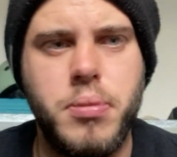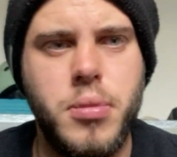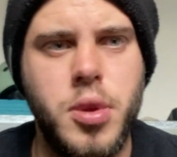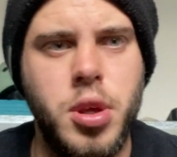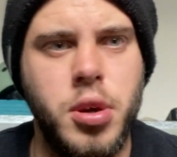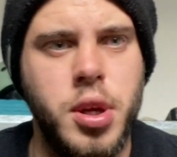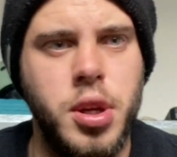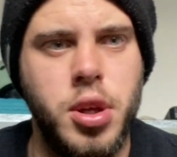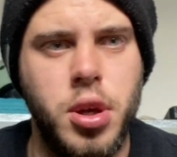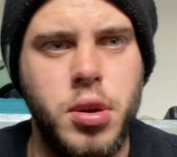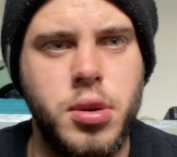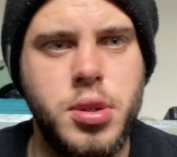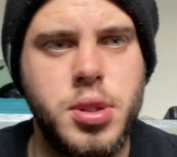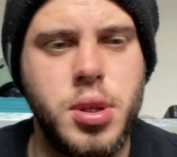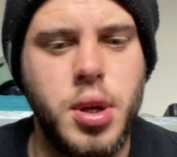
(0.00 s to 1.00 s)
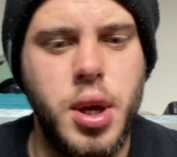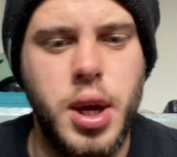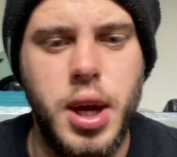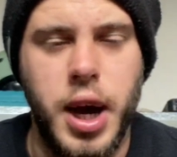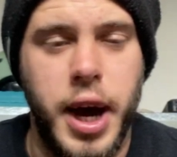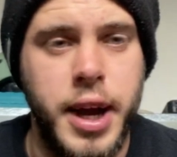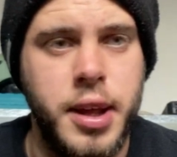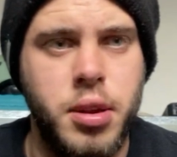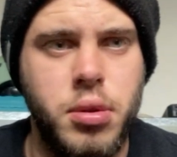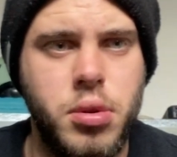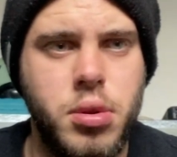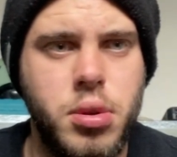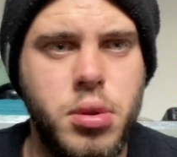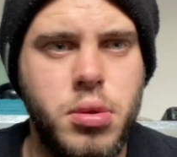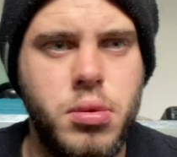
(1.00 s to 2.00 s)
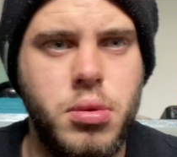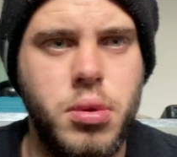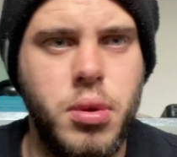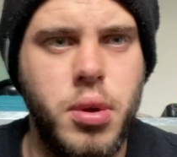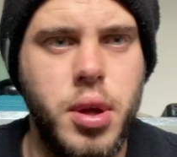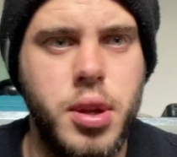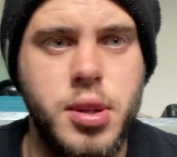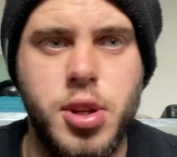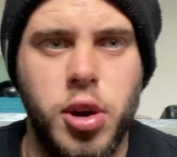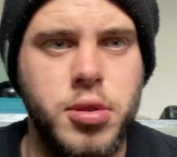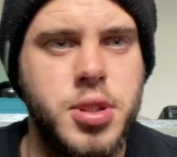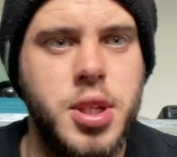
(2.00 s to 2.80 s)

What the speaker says: you can use. I don't